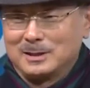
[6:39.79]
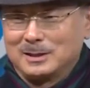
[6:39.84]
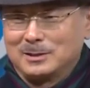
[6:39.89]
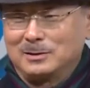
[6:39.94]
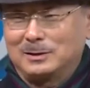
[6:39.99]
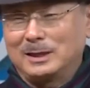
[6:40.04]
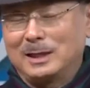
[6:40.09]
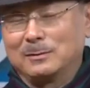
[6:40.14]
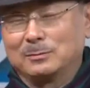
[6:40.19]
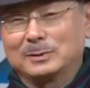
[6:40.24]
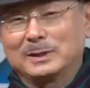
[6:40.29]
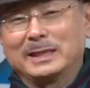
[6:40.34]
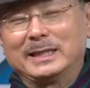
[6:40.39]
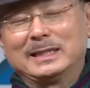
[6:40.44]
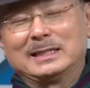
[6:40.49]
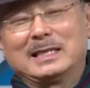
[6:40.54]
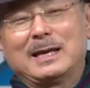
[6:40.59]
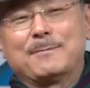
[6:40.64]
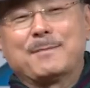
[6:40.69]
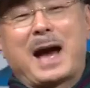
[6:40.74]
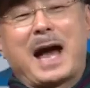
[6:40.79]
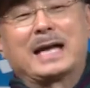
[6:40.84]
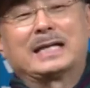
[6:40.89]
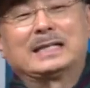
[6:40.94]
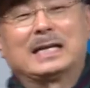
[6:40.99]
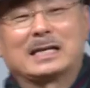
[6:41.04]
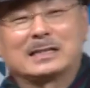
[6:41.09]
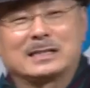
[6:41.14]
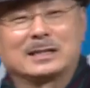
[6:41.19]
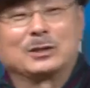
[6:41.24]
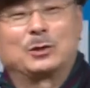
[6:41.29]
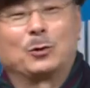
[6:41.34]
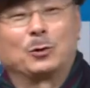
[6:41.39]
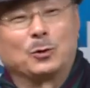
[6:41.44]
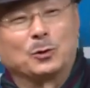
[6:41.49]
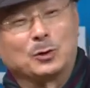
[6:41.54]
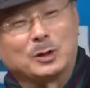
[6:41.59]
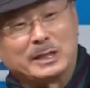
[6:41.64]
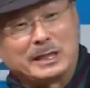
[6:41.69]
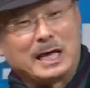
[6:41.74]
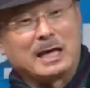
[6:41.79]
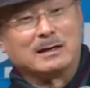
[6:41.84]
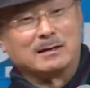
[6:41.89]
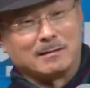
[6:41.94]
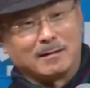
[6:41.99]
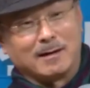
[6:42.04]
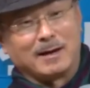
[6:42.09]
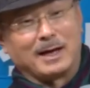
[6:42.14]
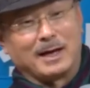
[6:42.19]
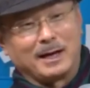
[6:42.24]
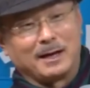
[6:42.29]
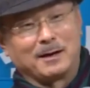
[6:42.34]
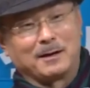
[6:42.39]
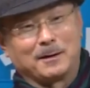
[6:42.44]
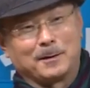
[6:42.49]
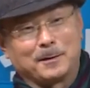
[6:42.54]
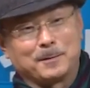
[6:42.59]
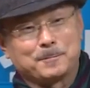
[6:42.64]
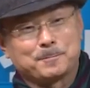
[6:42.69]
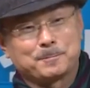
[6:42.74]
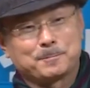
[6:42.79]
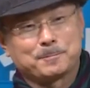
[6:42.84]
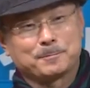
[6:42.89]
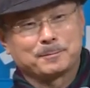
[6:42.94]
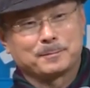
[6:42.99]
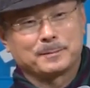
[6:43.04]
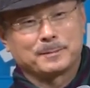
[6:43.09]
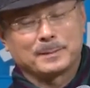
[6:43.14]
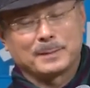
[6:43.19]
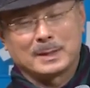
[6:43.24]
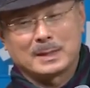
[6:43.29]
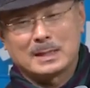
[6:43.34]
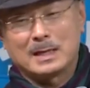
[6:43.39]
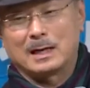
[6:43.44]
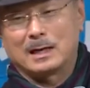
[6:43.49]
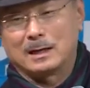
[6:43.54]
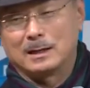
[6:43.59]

From that point on, the meals would become a negative marginal utility.